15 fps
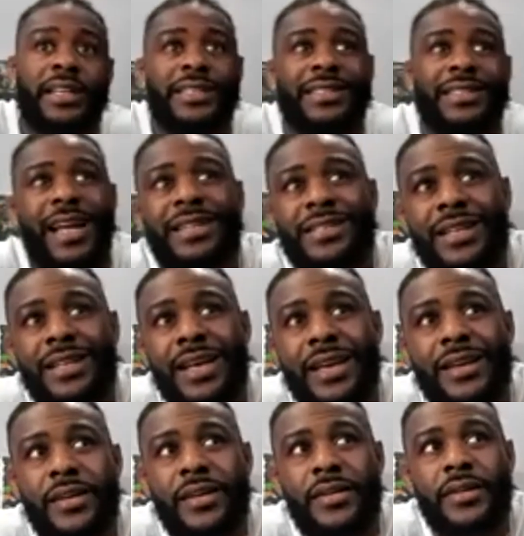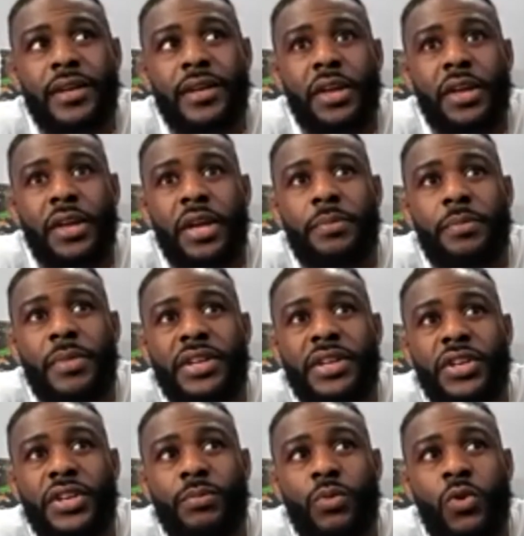that's like it, it makes it
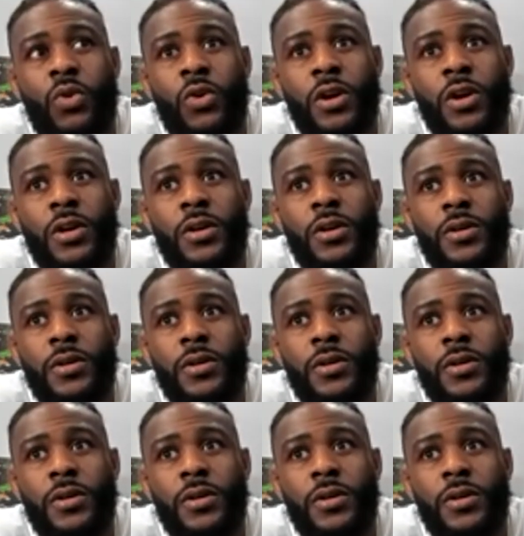more.